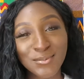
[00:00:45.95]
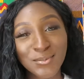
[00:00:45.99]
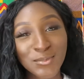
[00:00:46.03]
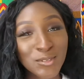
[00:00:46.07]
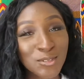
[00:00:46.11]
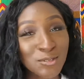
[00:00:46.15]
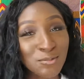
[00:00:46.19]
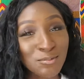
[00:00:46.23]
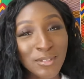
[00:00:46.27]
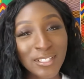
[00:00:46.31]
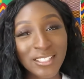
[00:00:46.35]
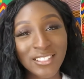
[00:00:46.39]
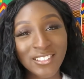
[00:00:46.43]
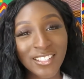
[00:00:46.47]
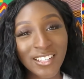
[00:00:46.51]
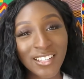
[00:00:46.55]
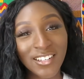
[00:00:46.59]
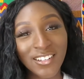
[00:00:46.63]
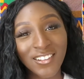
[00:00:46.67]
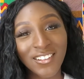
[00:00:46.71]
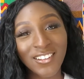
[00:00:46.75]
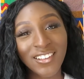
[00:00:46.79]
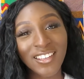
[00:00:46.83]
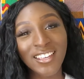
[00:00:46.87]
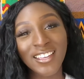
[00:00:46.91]
it's my
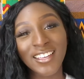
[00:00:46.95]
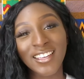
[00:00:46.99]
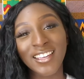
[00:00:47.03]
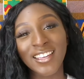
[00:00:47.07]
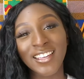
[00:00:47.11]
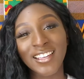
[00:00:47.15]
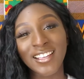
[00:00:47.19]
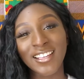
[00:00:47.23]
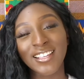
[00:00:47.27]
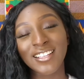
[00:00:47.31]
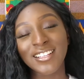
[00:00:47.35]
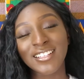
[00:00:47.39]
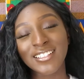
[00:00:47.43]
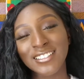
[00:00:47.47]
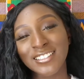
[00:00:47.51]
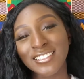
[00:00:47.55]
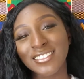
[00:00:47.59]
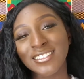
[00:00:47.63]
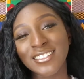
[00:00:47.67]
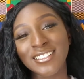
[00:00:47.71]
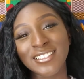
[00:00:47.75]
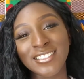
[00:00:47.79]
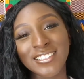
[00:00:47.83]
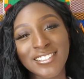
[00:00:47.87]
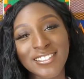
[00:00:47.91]
channel and
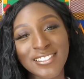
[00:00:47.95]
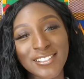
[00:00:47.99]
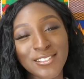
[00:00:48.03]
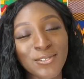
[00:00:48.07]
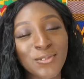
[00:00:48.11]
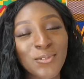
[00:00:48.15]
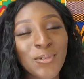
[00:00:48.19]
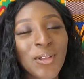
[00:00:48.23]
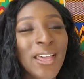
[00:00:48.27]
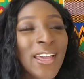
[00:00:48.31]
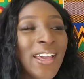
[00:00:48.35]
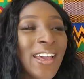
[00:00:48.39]
Shikasu.